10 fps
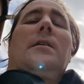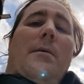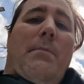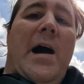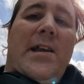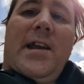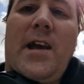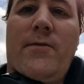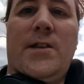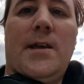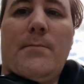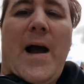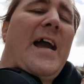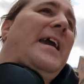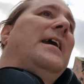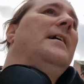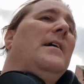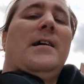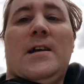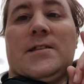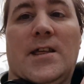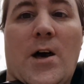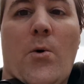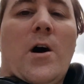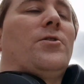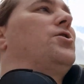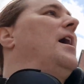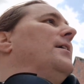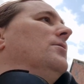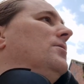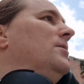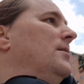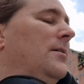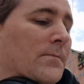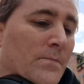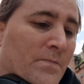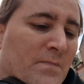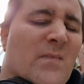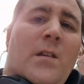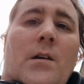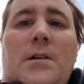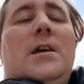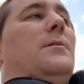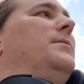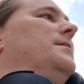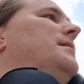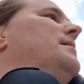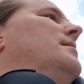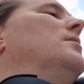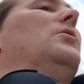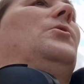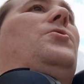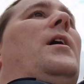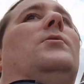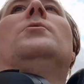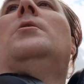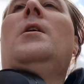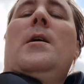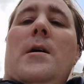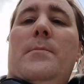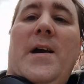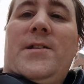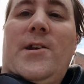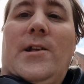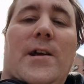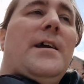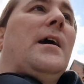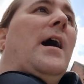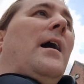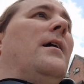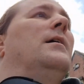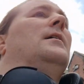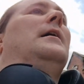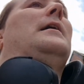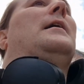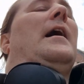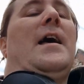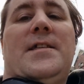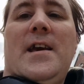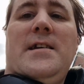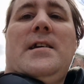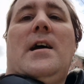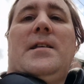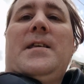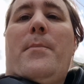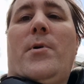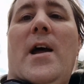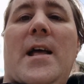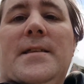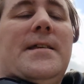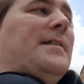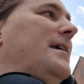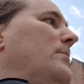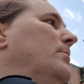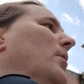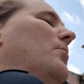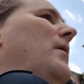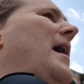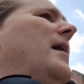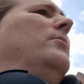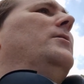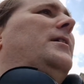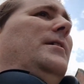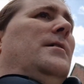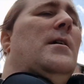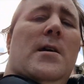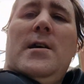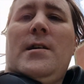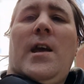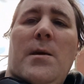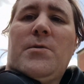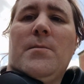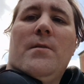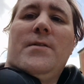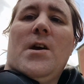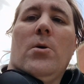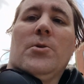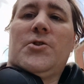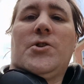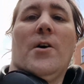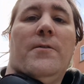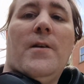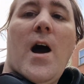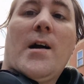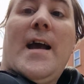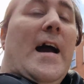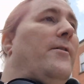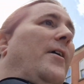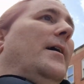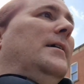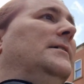combining everything back to the one channel and keeping the other channel basically as a separate entity, but where we can keep some of the old stuff and archive it,